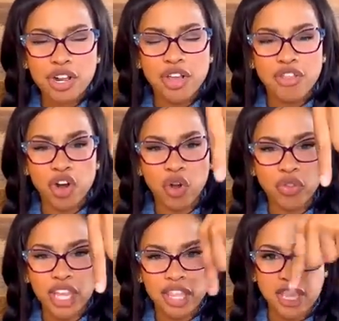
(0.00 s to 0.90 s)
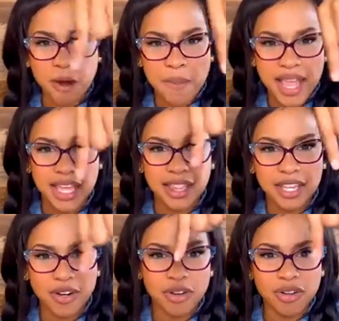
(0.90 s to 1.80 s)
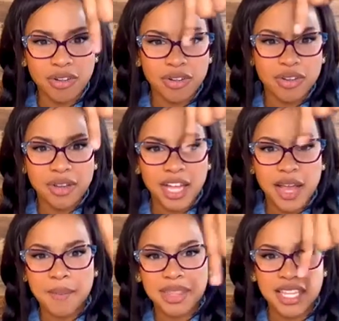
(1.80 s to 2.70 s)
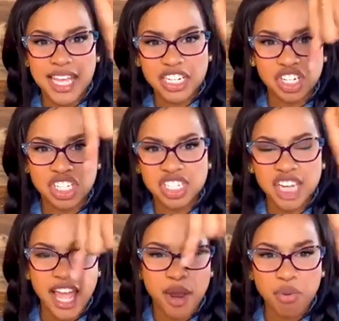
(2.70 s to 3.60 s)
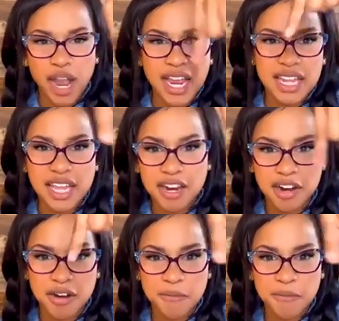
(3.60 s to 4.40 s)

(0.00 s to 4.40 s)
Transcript: They're making little, but then they just stay right here.